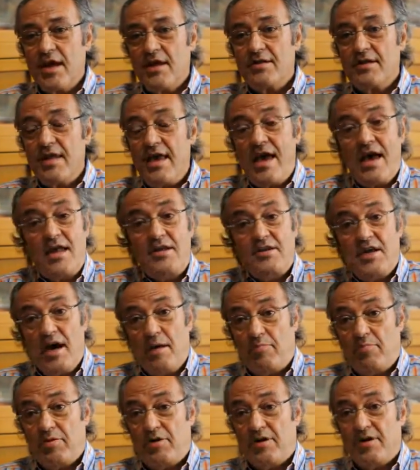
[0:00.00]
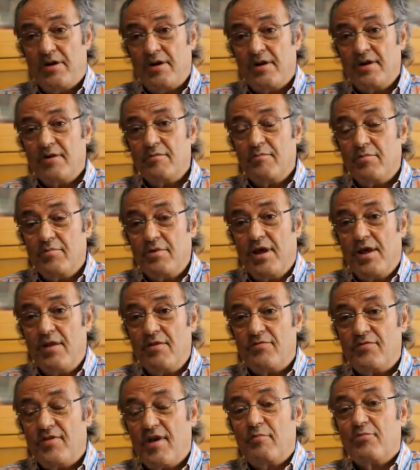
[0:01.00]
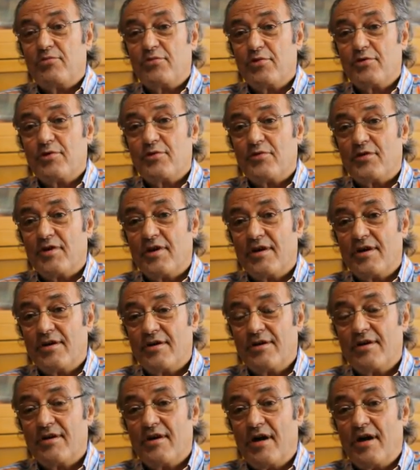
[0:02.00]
they end up in some sort of a